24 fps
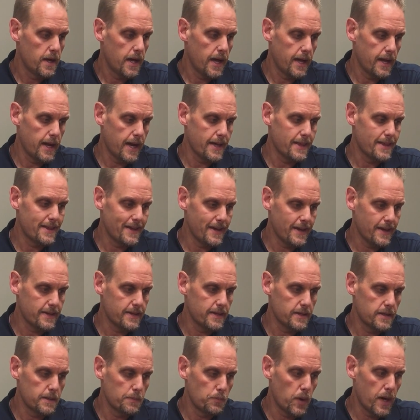And I think
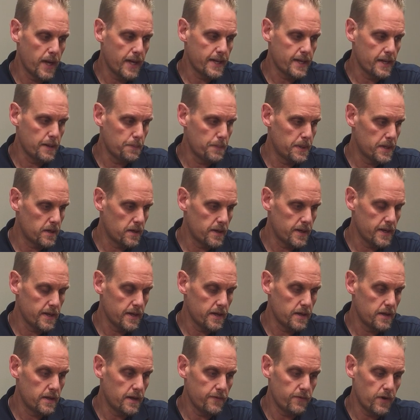that the break-in
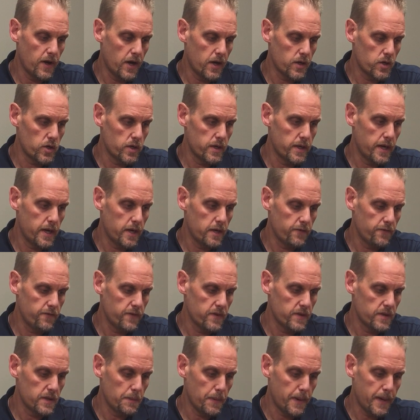period of 100 and
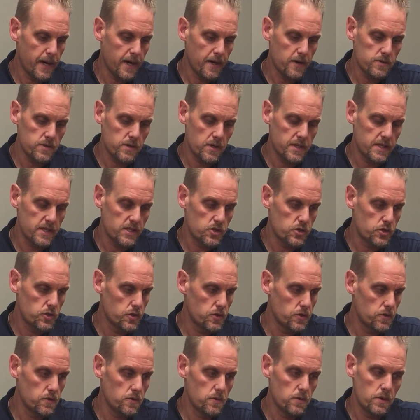150 miles on this
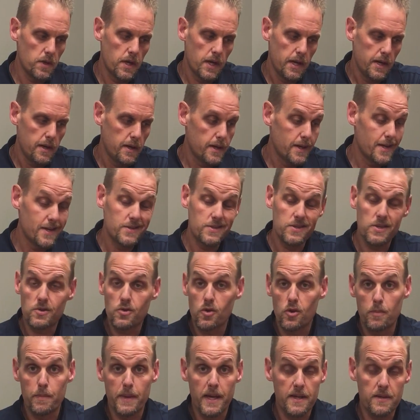shoe is just
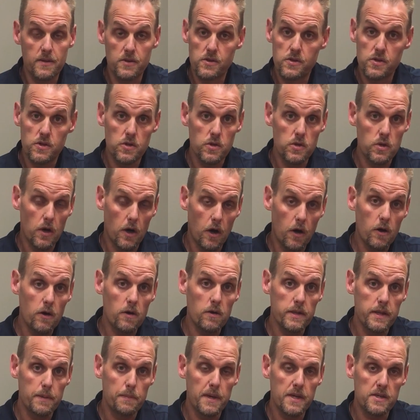going to make the shoe
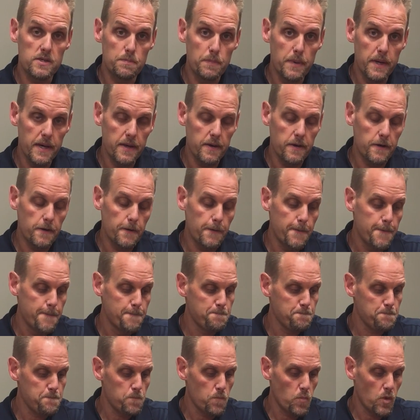all the much better.
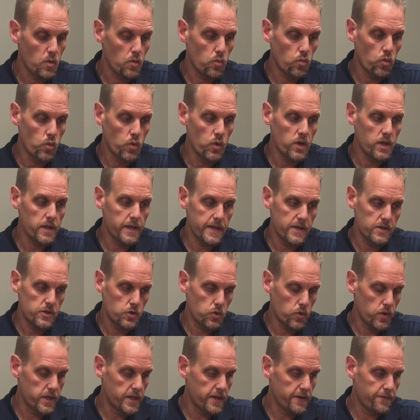Really
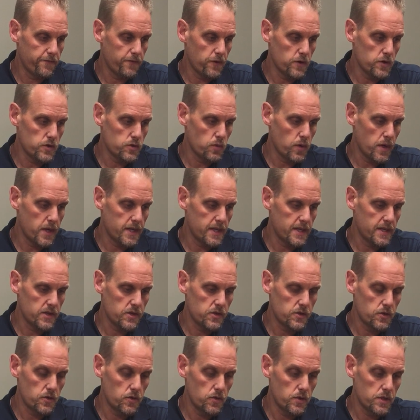enjoyed the first run in this
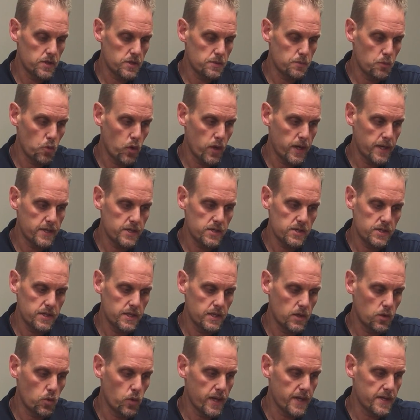shoe this morning. Just
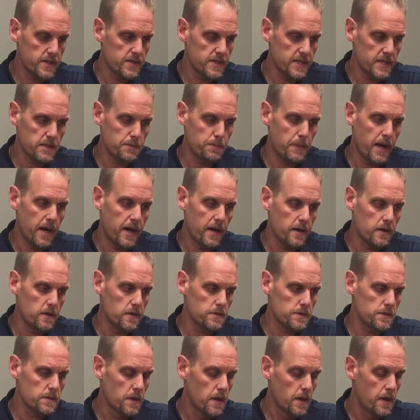did a quick 6
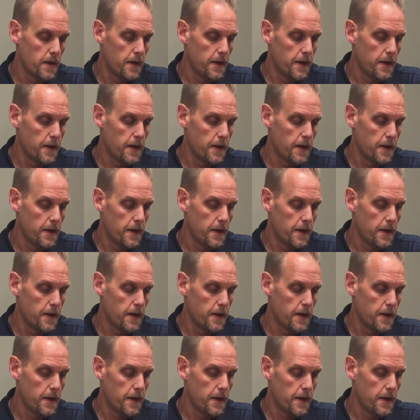miles.